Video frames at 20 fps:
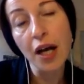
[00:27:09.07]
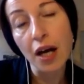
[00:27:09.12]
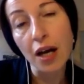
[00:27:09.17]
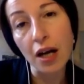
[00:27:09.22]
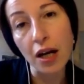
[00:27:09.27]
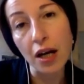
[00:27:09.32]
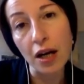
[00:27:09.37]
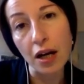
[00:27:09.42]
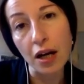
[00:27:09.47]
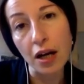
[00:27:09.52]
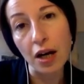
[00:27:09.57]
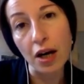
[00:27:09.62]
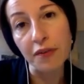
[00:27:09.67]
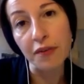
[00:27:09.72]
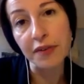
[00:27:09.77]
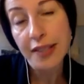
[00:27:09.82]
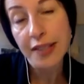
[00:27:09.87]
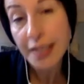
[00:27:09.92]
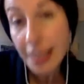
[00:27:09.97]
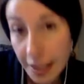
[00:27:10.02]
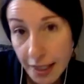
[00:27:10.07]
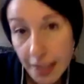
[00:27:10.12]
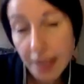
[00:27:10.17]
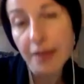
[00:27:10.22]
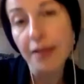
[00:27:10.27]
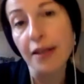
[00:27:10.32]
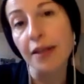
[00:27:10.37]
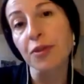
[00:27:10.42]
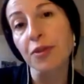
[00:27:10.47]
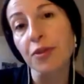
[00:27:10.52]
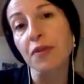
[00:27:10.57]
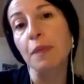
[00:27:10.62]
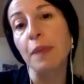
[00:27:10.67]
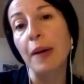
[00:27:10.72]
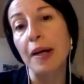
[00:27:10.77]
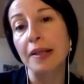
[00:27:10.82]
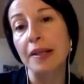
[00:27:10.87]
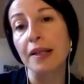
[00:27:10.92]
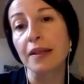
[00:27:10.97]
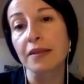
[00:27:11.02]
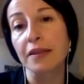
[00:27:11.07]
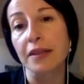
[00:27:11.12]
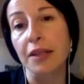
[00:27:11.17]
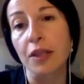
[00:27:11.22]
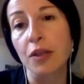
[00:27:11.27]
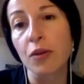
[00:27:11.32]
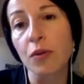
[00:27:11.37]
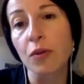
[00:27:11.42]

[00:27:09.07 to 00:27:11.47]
16th century by Dandini,